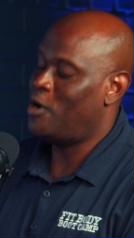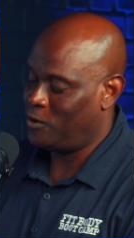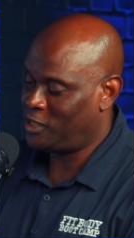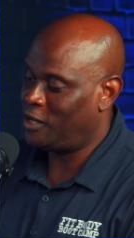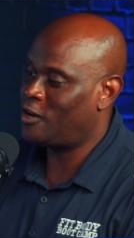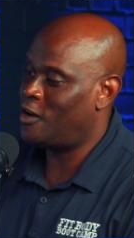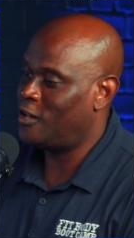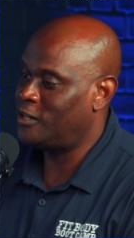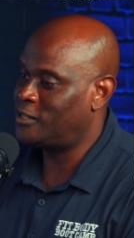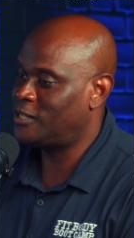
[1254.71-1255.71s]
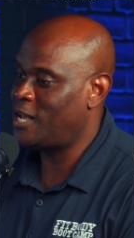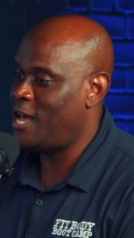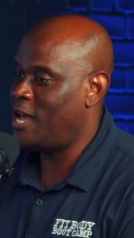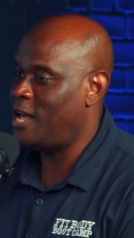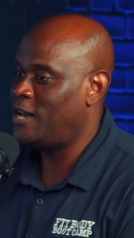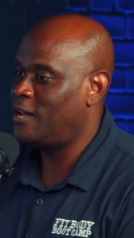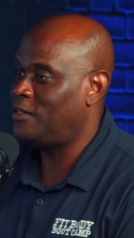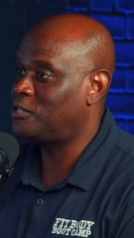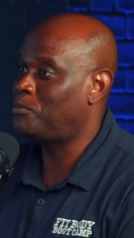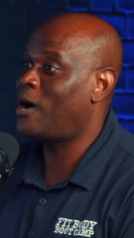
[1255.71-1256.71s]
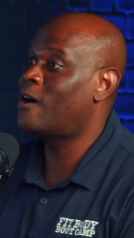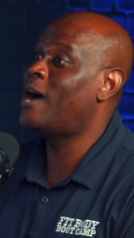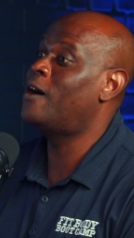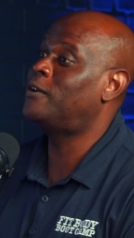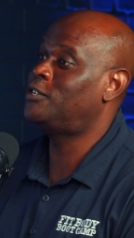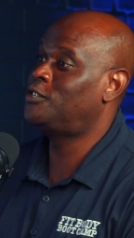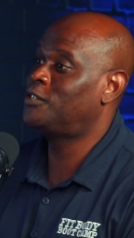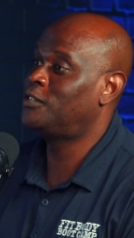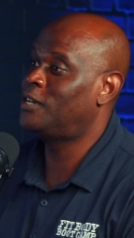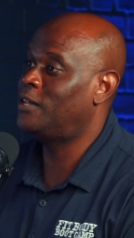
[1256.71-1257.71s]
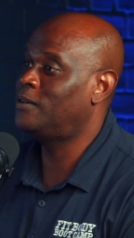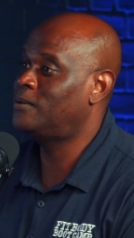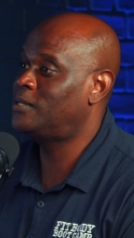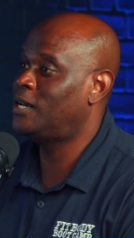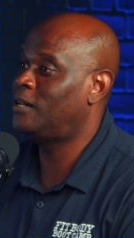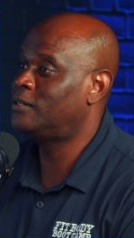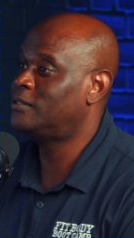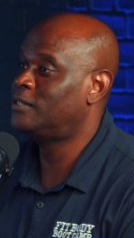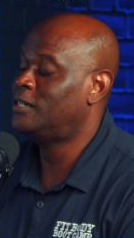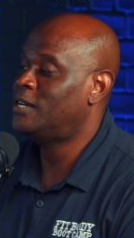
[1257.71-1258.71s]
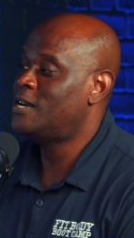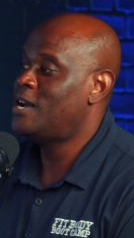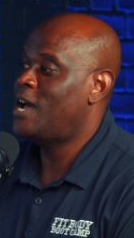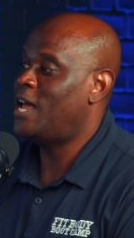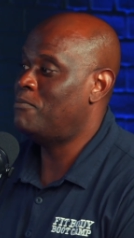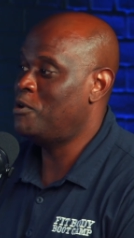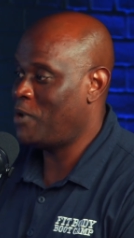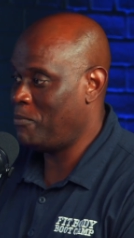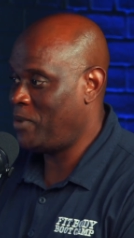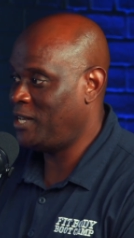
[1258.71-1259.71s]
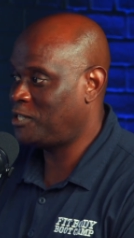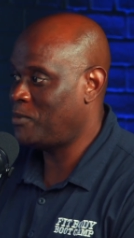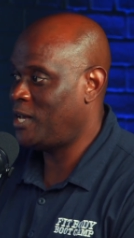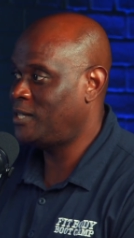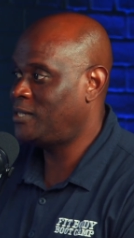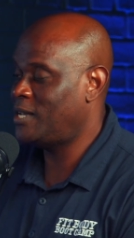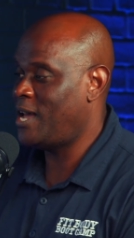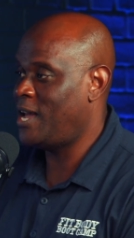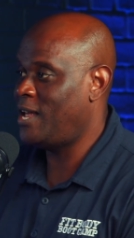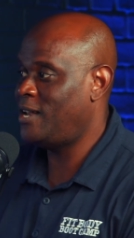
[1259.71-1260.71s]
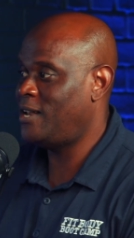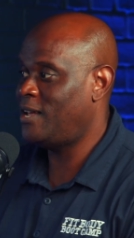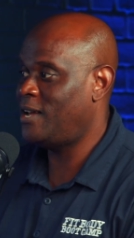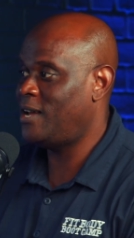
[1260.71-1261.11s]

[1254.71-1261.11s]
hotel calls, and there's a power outage at the hotel. And I'm in my basement, and